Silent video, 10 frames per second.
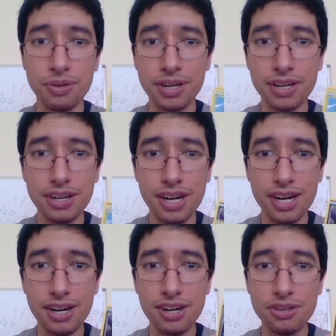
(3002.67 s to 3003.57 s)
Where
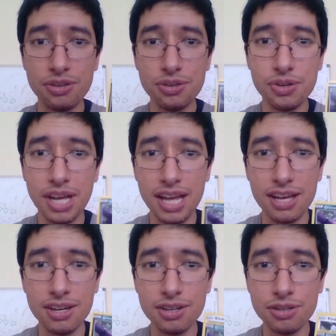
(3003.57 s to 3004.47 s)
are you
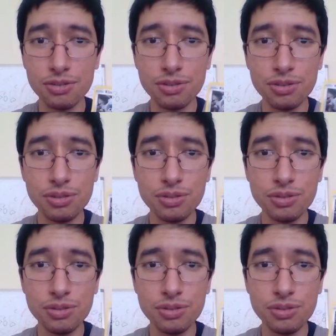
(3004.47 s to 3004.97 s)
hound